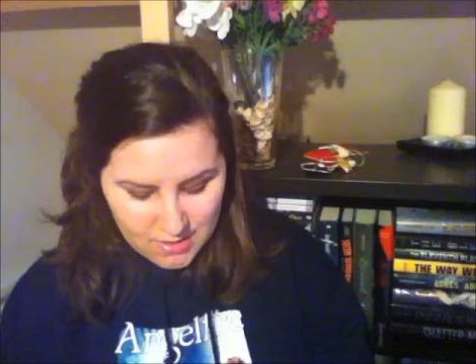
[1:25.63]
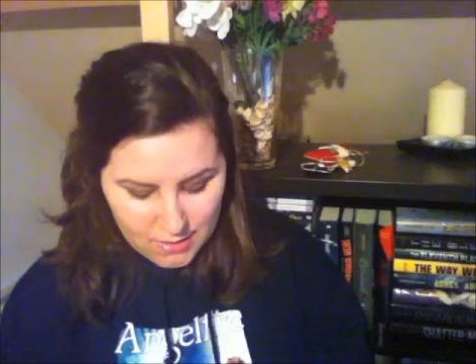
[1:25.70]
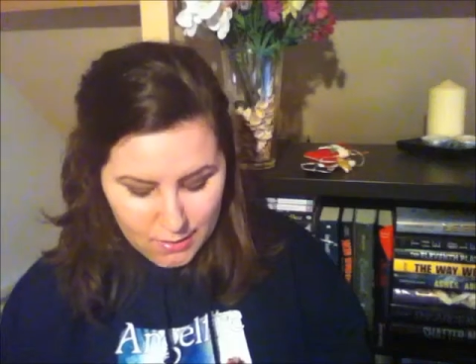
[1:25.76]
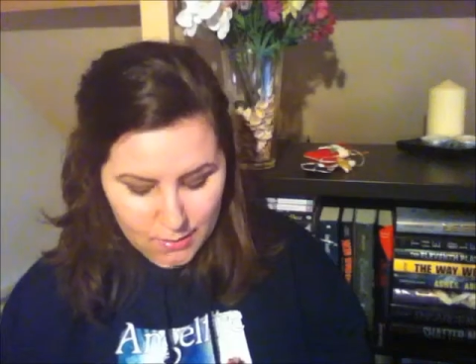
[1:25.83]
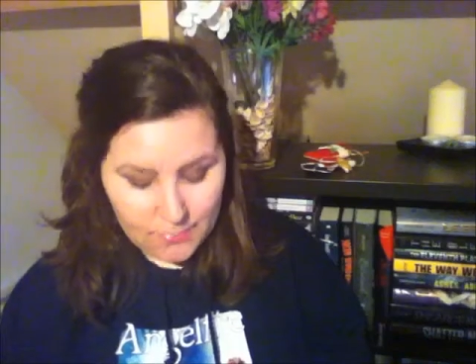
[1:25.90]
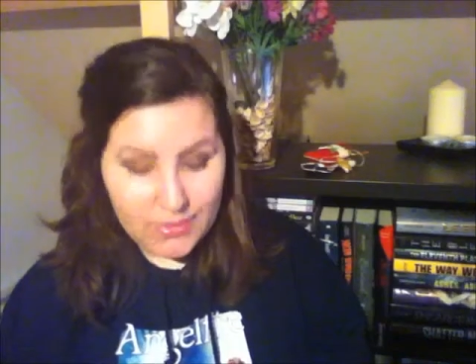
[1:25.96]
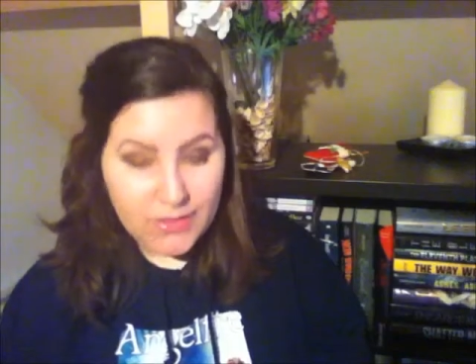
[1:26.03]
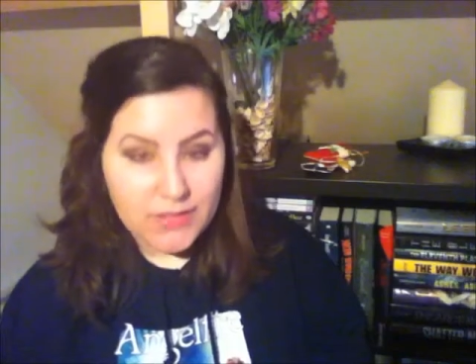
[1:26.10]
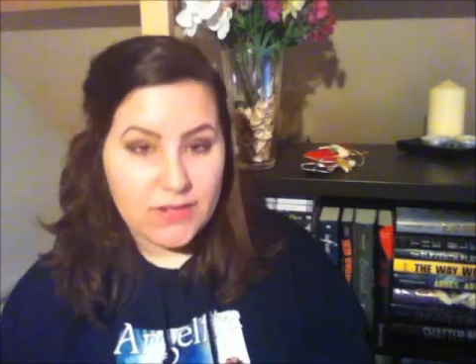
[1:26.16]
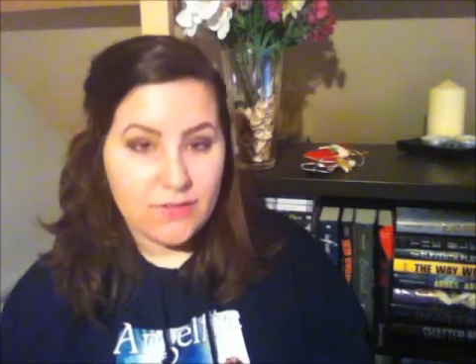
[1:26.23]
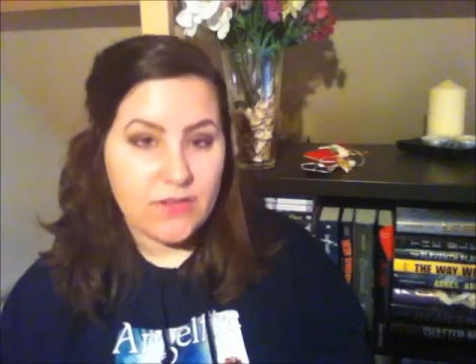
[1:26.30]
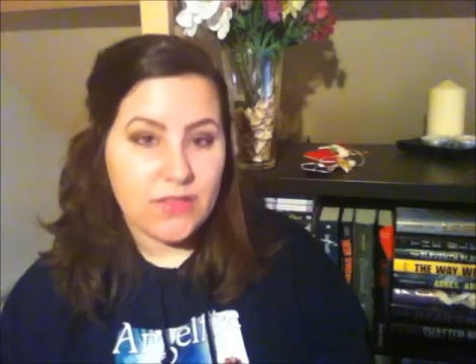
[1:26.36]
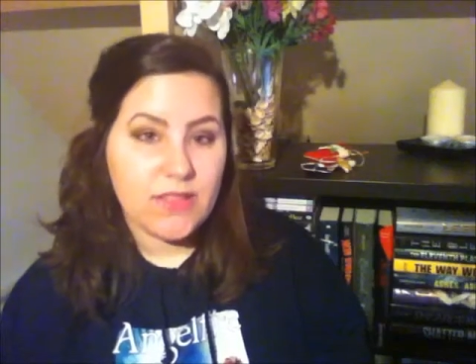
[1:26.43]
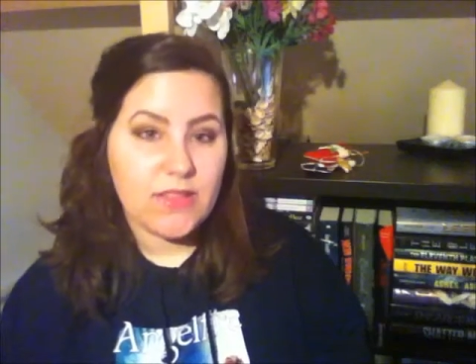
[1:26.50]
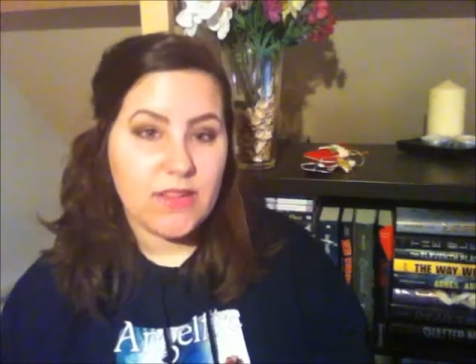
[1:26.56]
That's
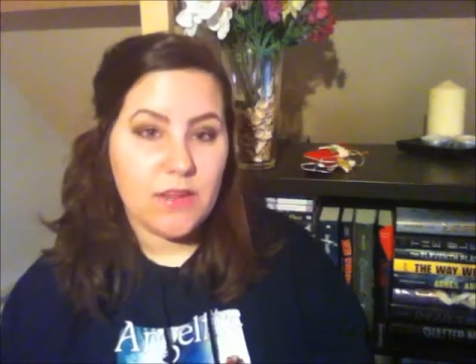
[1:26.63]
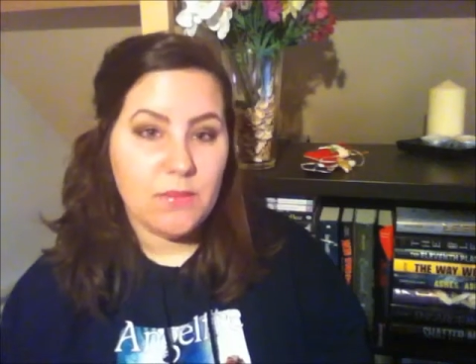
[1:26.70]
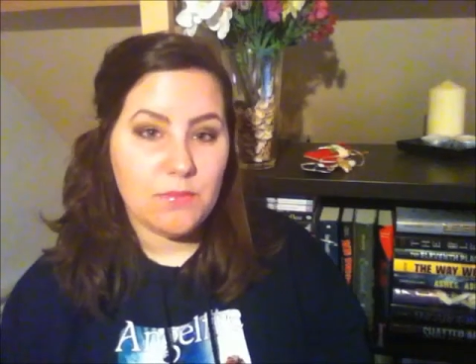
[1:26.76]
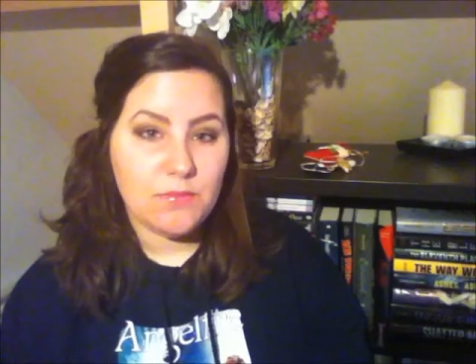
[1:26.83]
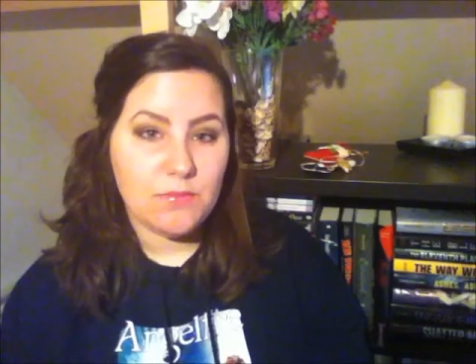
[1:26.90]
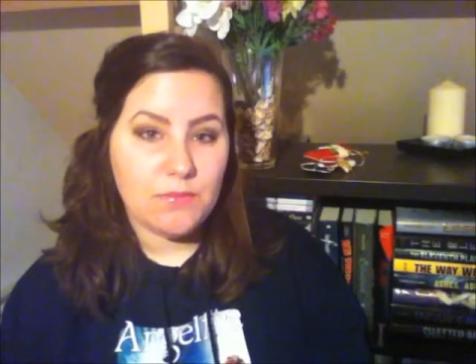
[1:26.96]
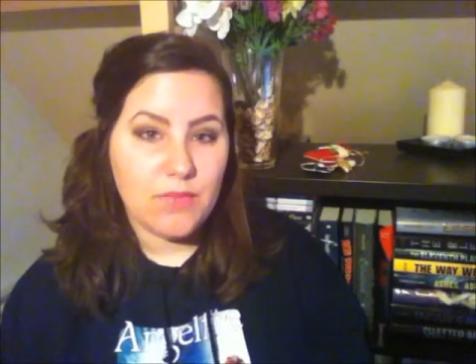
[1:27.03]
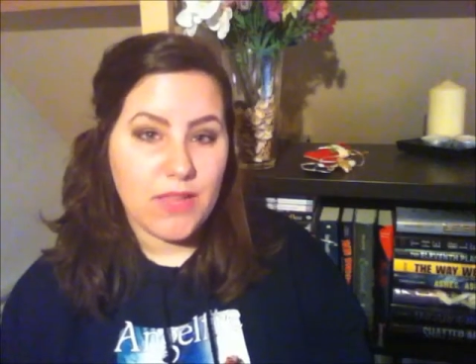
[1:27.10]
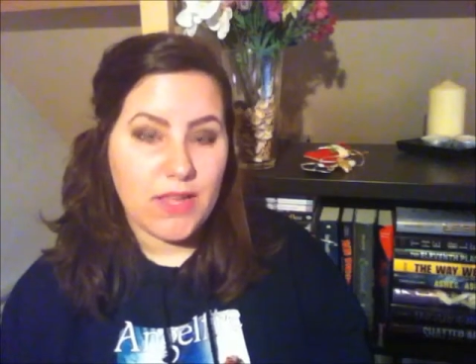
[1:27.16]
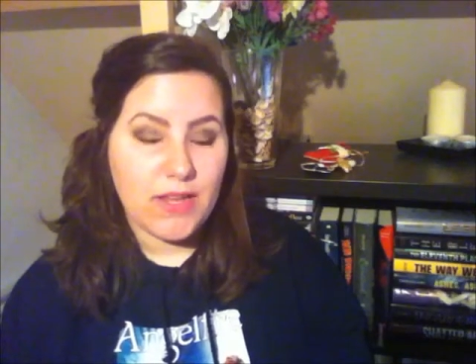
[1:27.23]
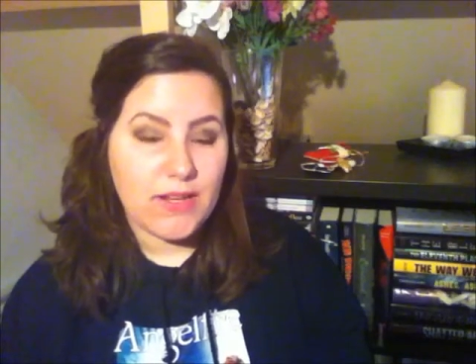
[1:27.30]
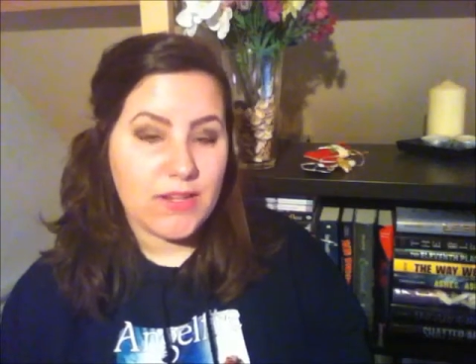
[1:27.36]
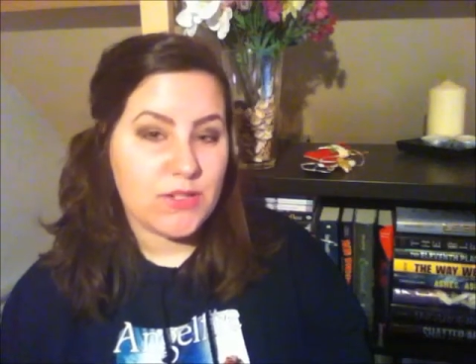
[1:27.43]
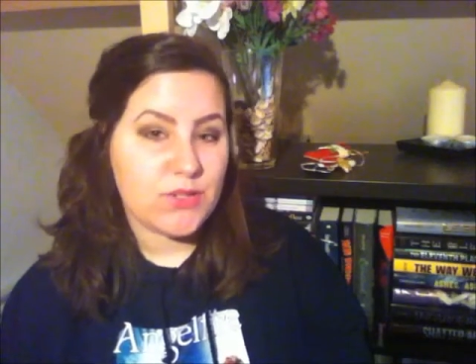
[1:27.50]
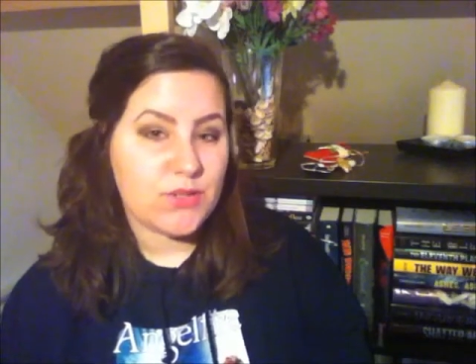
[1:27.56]
everything that I'm
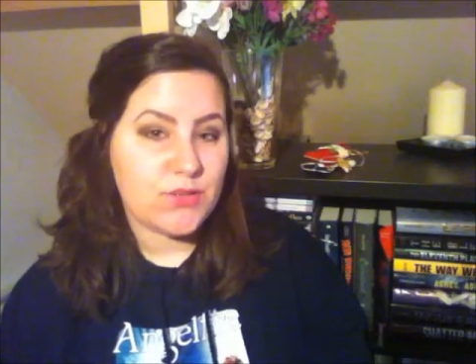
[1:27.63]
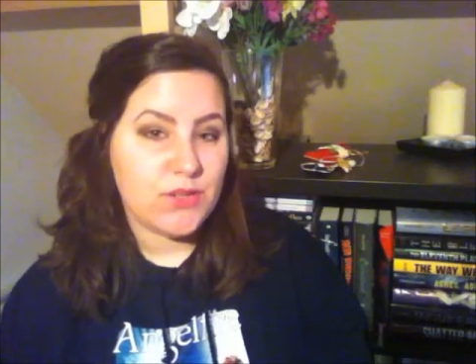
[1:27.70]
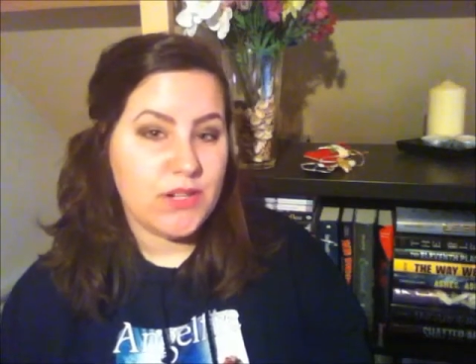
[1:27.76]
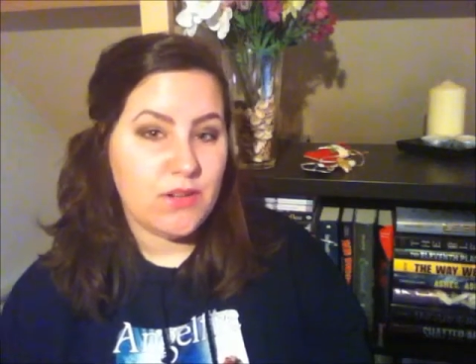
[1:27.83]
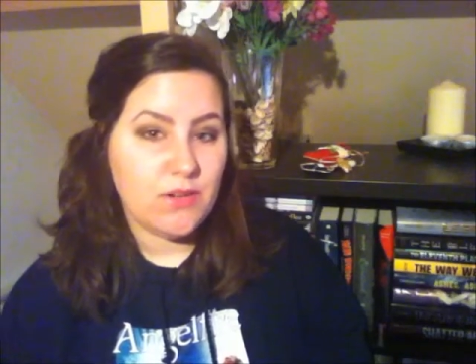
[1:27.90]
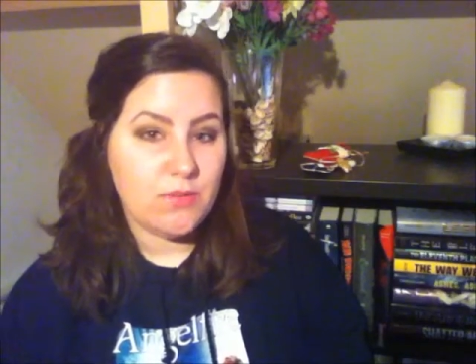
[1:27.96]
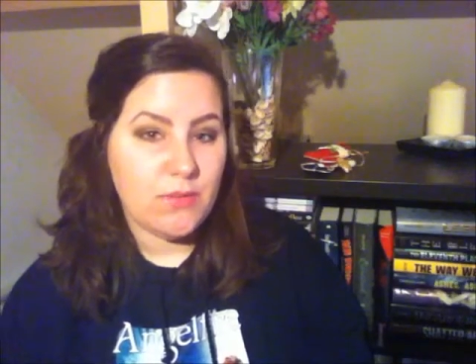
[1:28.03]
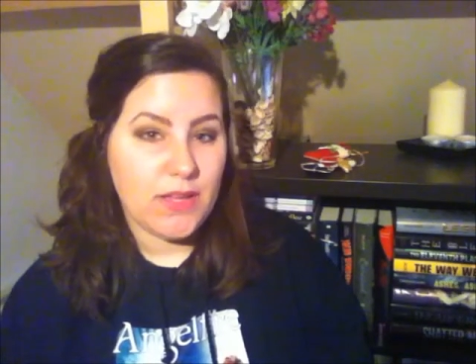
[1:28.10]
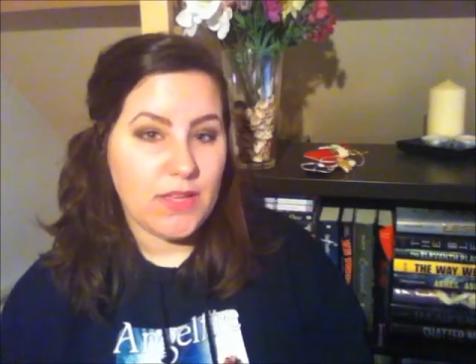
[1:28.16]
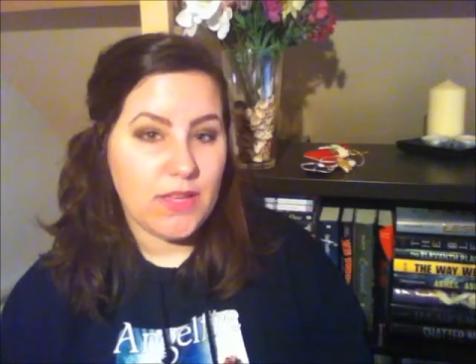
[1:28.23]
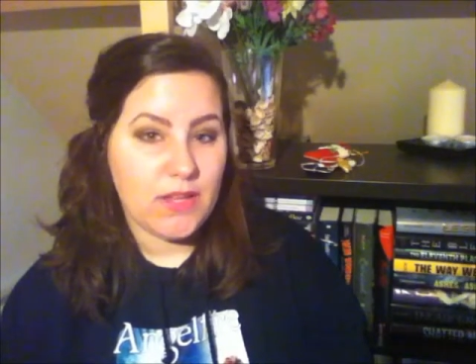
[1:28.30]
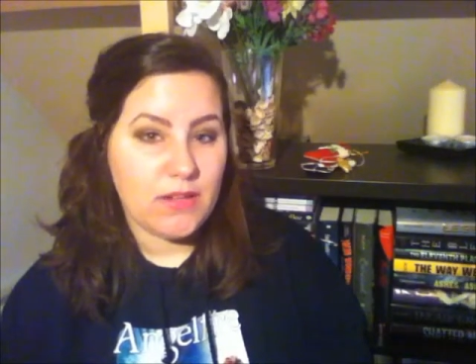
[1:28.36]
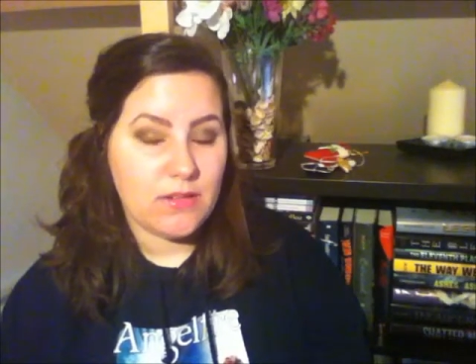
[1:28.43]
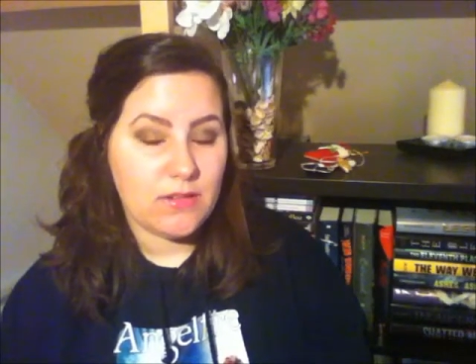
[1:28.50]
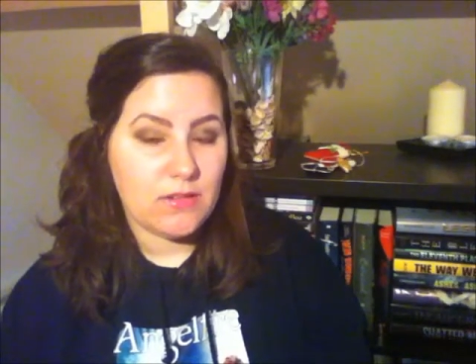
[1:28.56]
planning to read on my
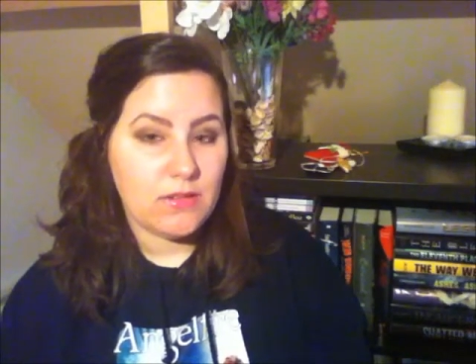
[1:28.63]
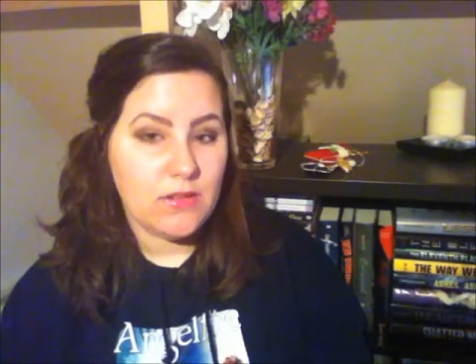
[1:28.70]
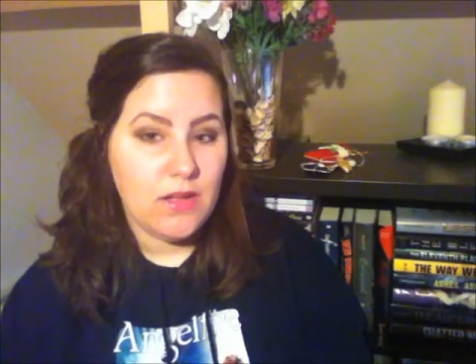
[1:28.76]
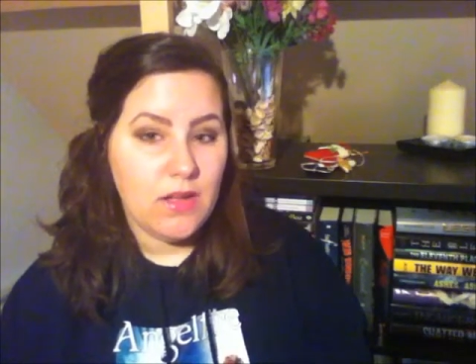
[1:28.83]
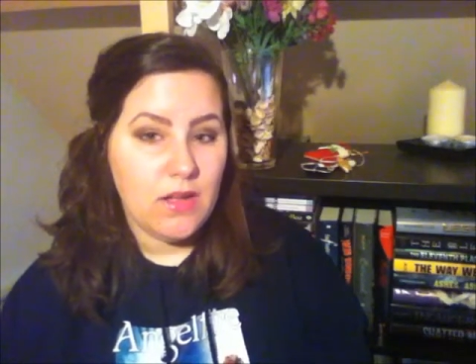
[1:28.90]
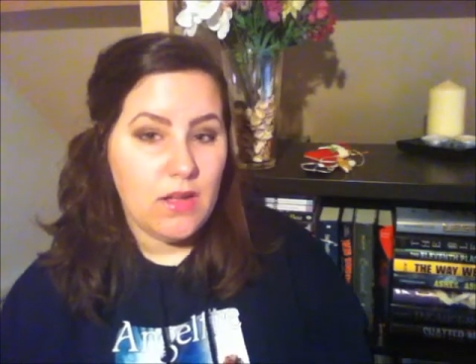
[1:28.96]
Kindle.